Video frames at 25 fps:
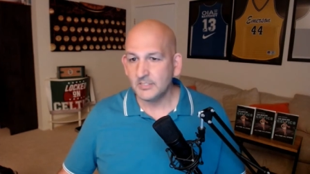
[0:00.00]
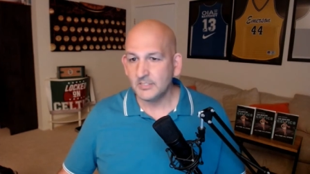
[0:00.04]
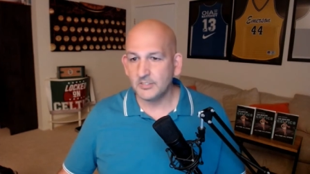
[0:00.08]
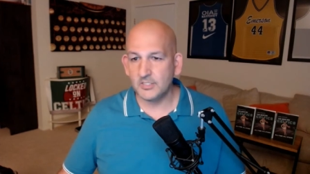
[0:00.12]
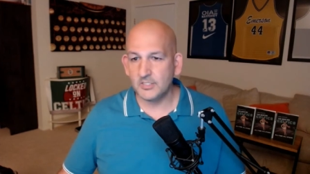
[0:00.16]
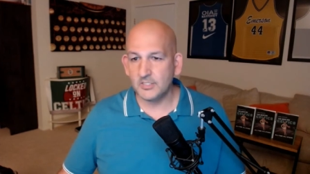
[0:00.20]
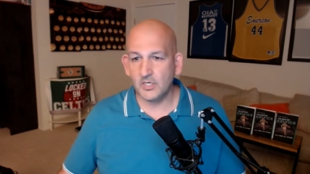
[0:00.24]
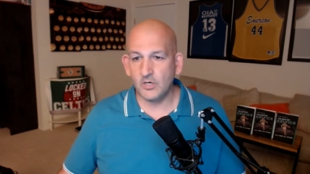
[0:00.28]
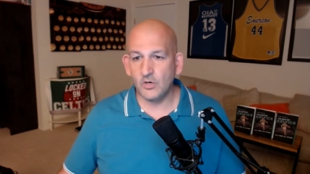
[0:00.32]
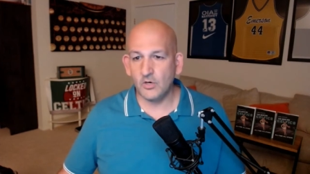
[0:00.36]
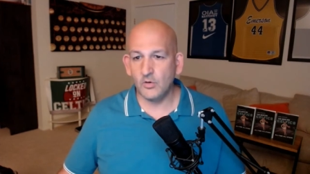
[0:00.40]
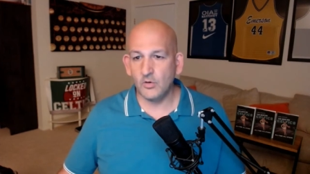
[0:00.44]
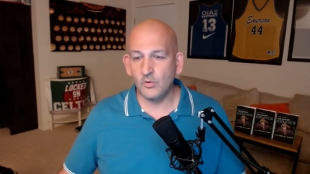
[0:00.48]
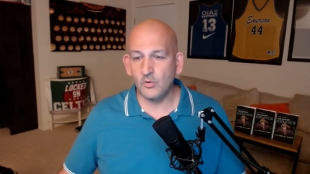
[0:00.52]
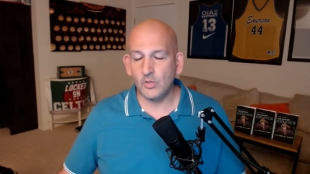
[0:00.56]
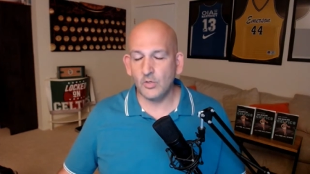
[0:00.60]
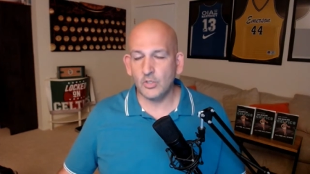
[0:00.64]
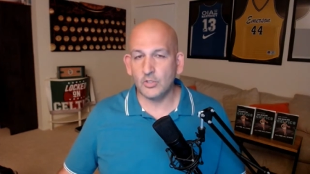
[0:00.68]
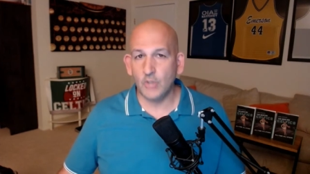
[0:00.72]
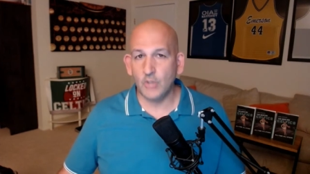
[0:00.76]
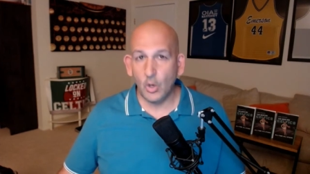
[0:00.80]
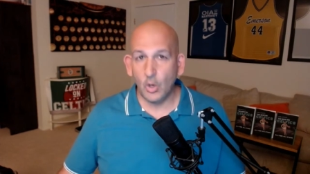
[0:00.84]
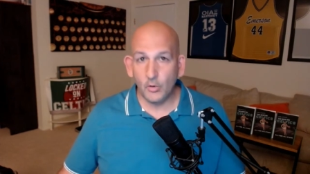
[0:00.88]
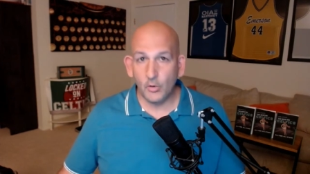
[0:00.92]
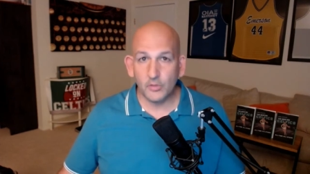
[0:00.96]
So
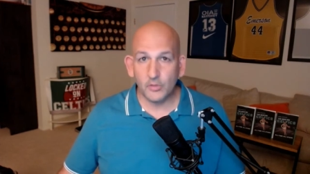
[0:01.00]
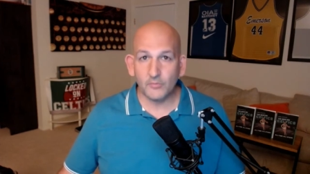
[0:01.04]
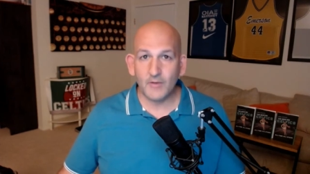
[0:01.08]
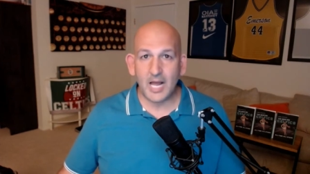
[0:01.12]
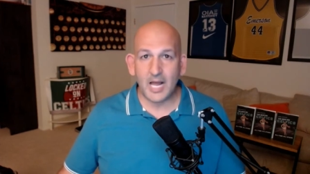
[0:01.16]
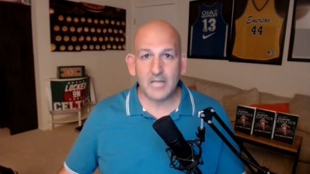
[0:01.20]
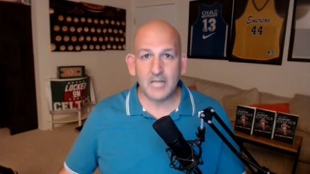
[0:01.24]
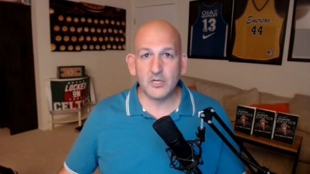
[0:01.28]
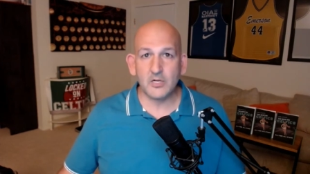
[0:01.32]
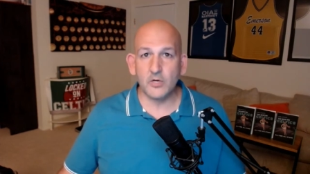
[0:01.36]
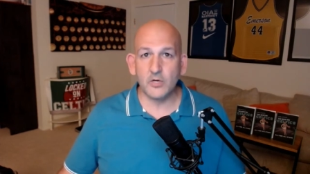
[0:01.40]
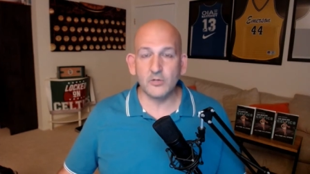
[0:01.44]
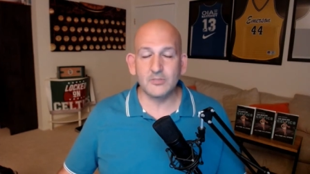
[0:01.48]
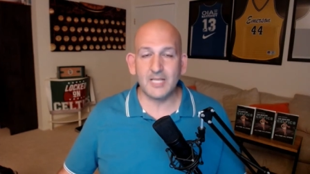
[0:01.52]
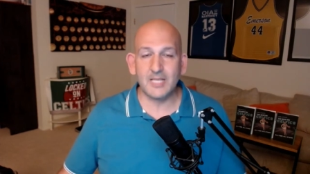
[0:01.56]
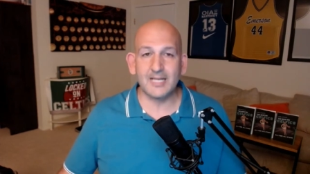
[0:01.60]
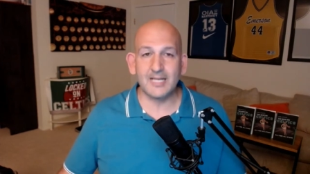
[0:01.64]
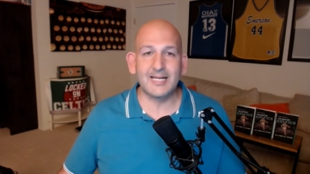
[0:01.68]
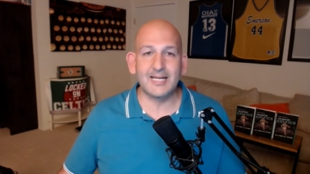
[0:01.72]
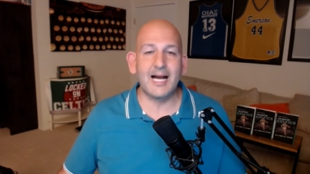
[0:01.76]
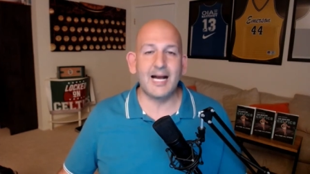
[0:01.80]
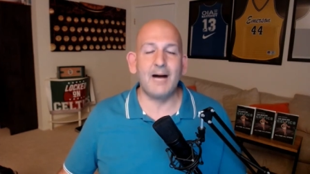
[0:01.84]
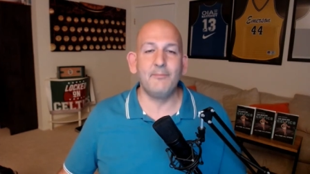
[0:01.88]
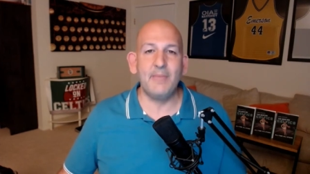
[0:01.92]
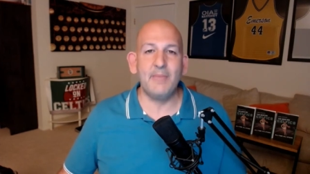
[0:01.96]
go to rock auto
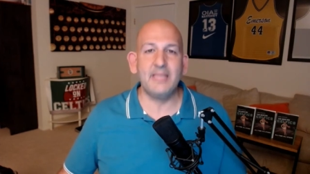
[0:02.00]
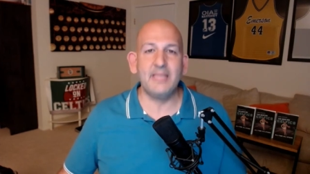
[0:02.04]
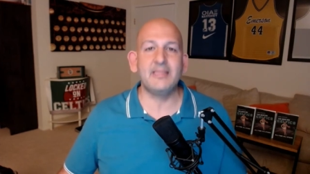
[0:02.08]
dot com.